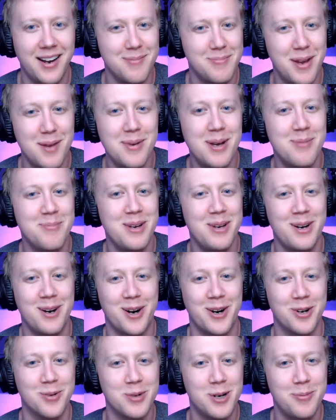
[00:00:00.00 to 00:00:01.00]
Maybe I'm being a
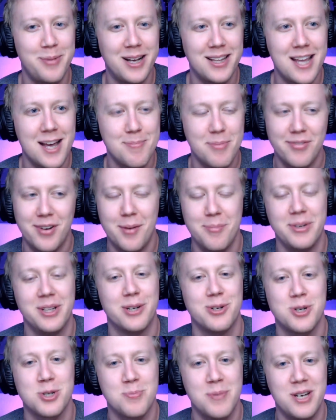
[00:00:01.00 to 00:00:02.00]
homer about that, but Von
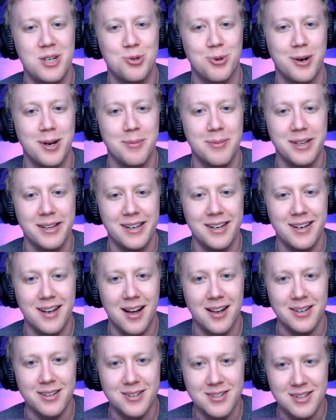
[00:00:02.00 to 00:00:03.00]
Miller just made $20 million
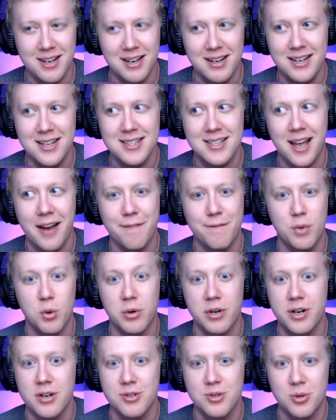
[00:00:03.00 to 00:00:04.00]
and he's like
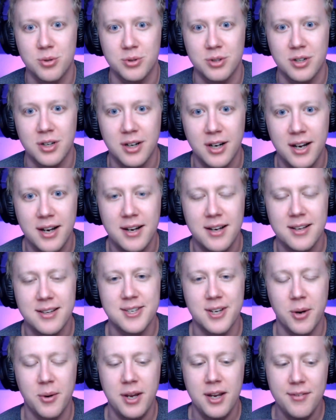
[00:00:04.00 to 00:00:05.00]
4 years older.
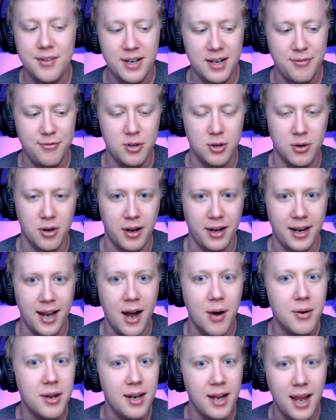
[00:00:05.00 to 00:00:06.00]
So even if you're
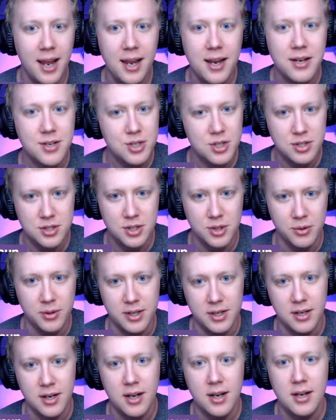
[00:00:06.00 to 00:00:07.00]
accounting age into
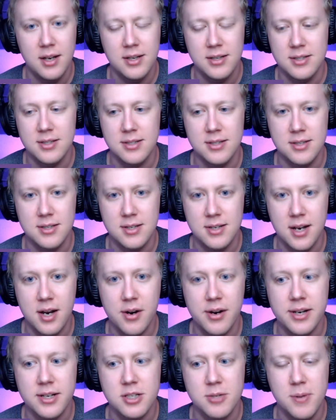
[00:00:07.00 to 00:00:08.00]
it,
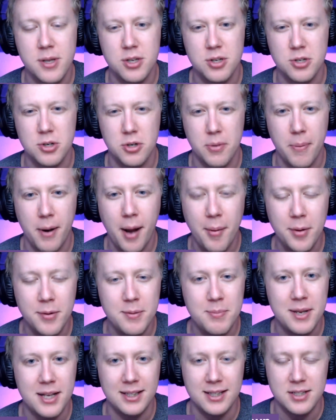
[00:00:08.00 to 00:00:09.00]
Za'Darius Smith should
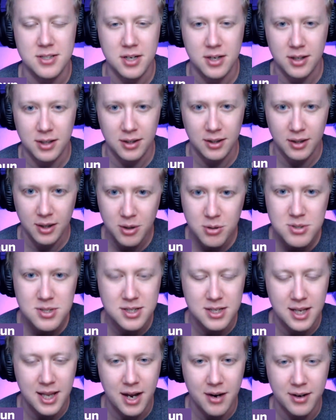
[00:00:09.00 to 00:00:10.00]
probably be at least close
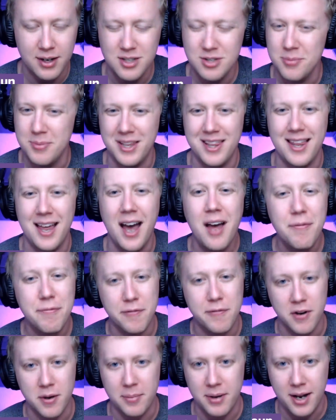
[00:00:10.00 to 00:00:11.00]
to that, right? Shouldn't be that
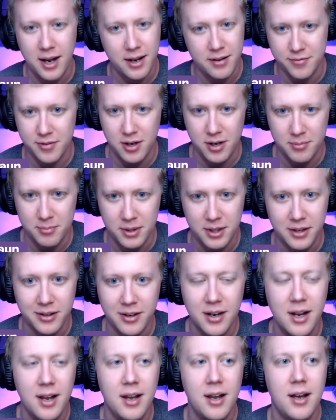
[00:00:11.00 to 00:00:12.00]
far behind Von
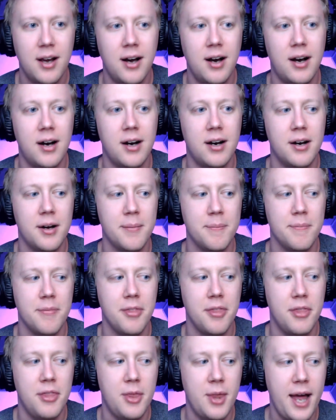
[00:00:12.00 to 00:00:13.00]
Miller.
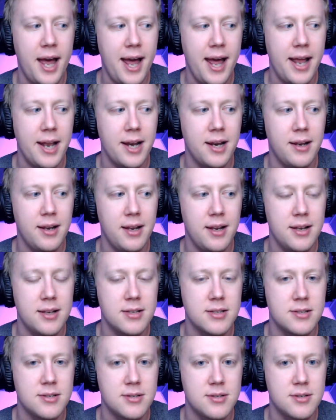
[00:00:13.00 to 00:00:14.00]
That
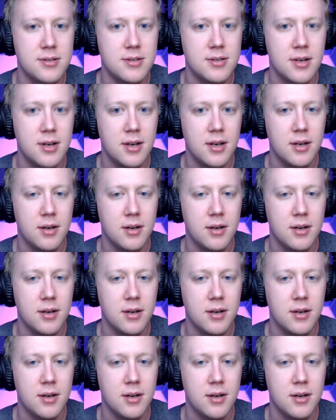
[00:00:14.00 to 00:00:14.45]
is